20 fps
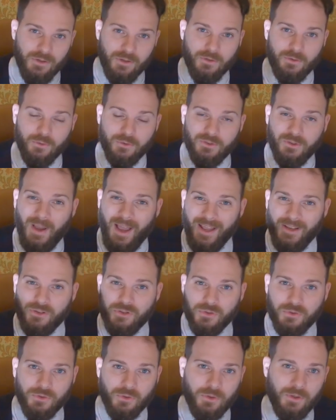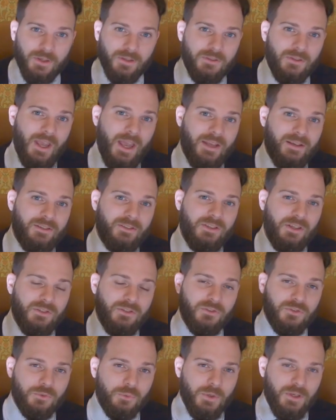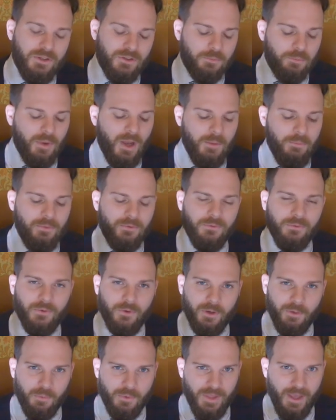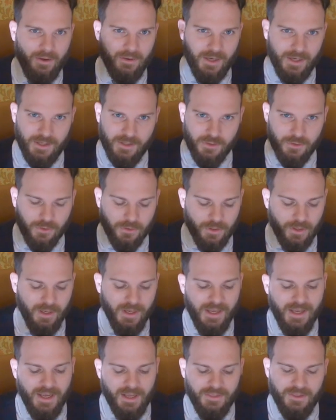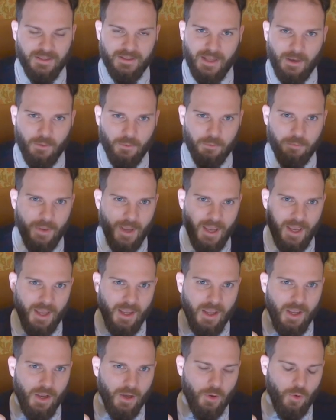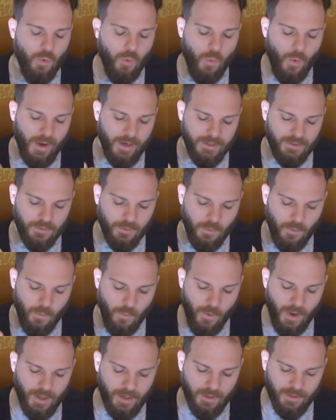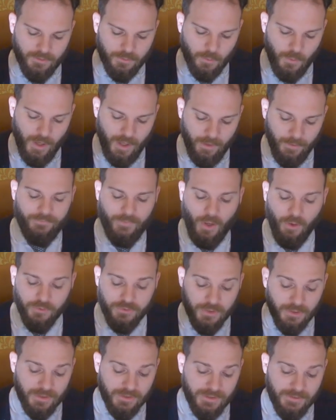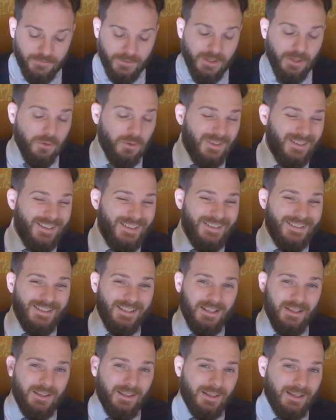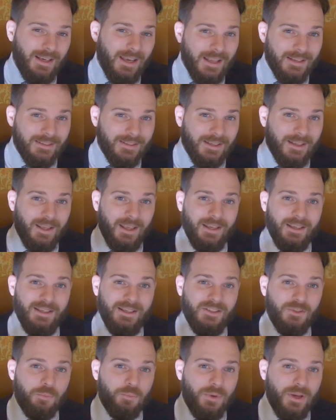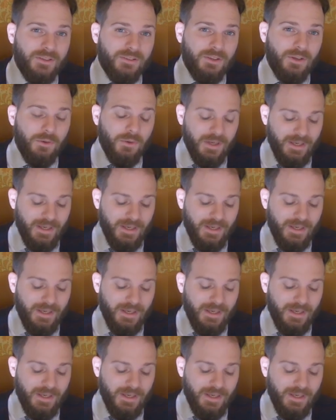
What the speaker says: You can also add sugar to add a touch of sweetness, but I prefer it without any sugar. I think that would pair quite well as well. Alternatively, you can consider the classic like an espresso.